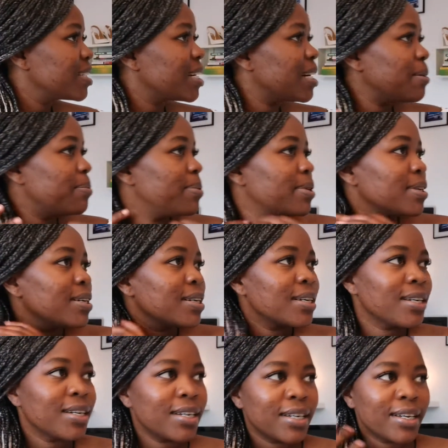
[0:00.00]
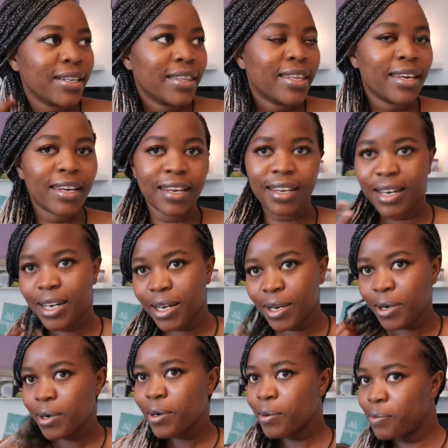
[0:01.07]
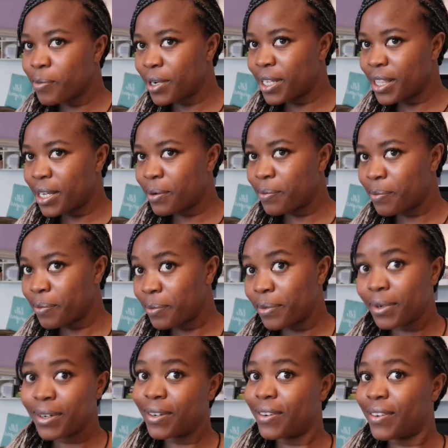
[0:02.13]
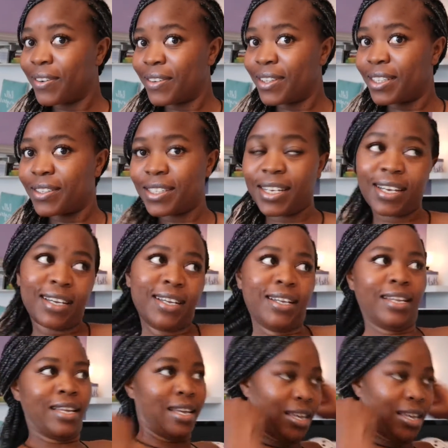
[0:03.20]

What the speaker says: grab the hair, braid them on the side,